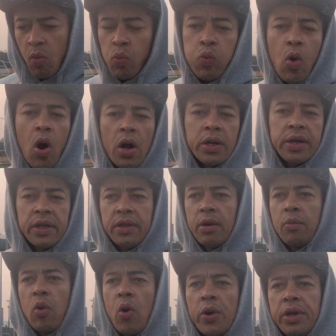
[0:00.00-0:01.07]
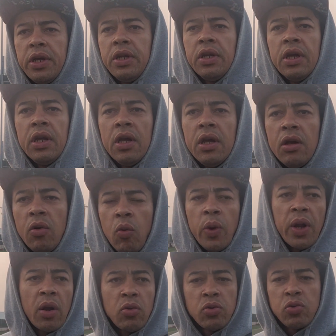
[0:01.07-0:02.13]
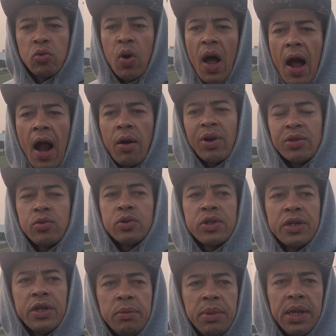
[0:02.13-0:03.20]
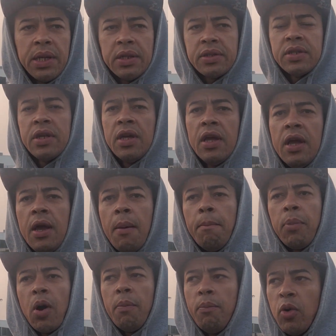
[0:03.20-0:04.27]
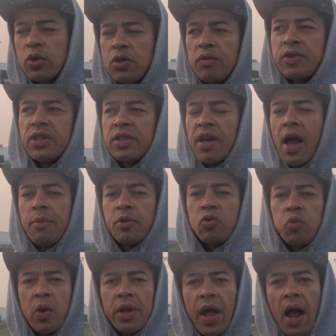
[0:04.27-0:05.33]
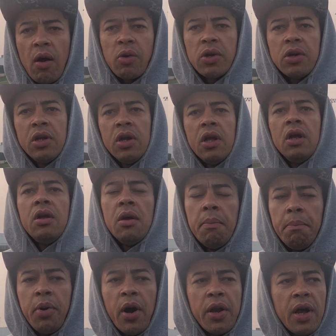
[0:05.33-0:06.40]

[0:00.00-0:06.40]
walk in the morning, When I don't do an hour, I do 30 minutes. But most of the time it's 1 hour. But